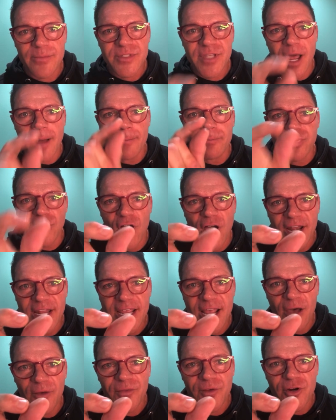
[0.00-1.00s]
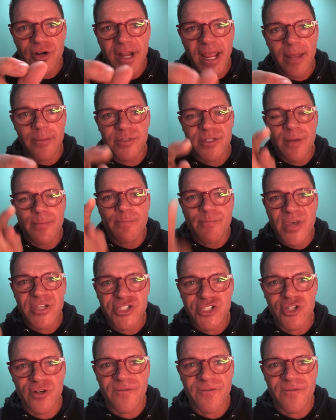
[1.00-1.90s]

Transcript: I'm blotting out their names. Mr.